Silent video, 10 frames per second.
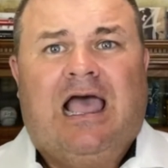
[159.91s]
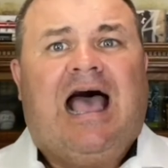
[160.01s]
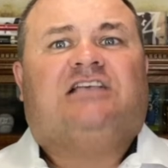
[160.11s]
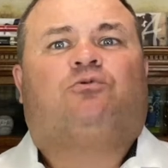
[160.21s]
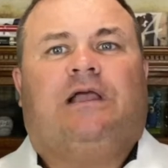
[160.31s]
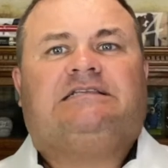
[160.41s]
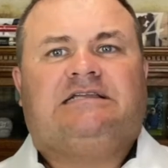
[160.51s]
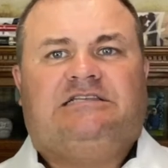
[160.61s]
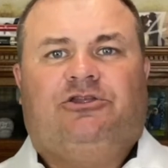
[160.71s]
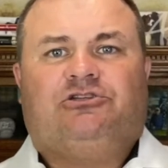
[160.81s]
As rates
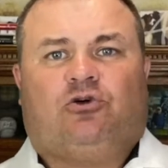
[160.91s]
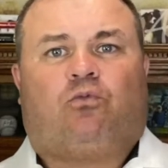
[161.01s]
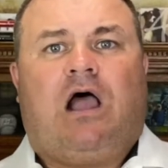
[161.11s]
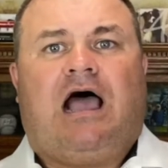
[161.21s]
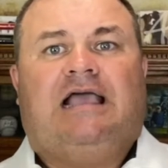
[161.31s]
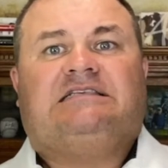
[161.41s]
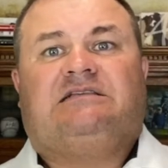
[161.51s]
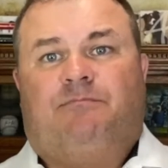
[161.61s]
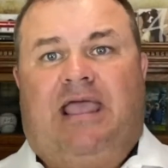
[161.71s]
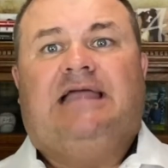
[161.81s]
continued to rise,
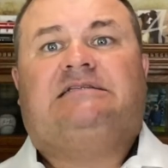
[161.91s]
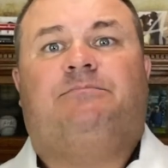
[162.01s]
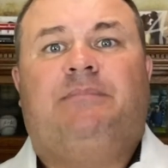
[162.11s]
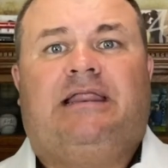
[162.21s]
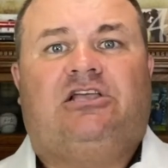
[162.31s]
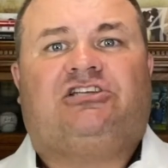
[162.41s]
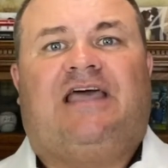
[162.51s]
demand diminished